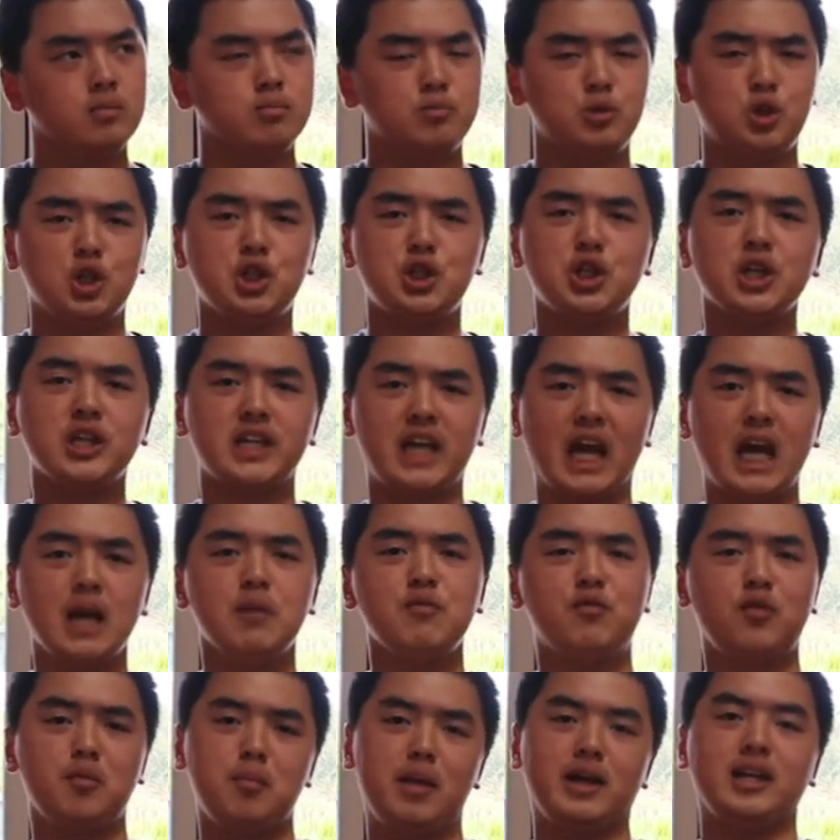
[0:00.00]
Just a
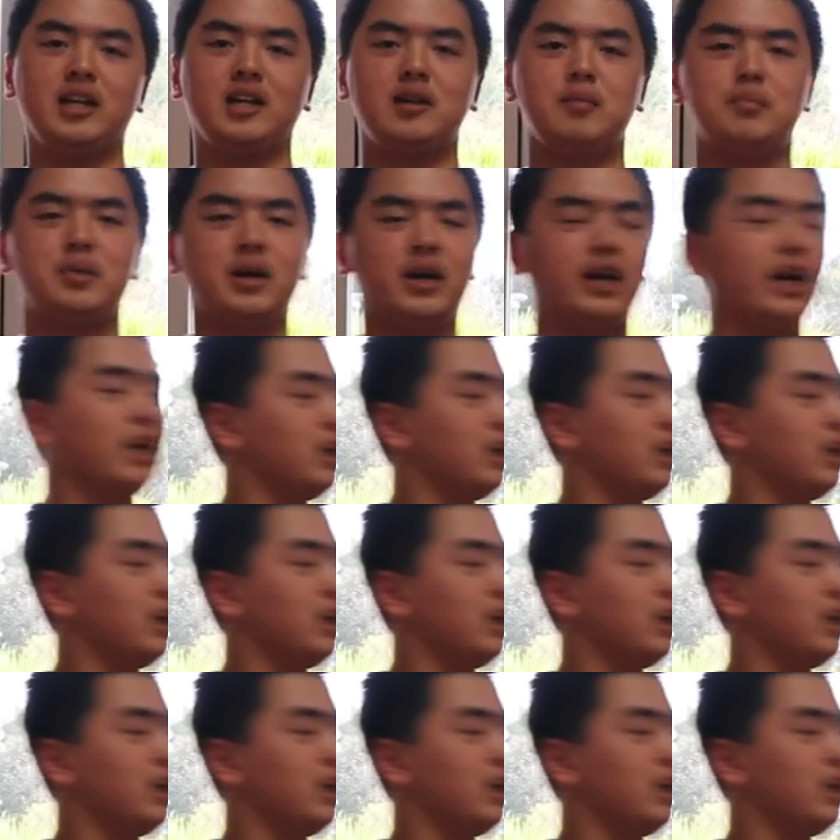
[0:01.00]
game for many, but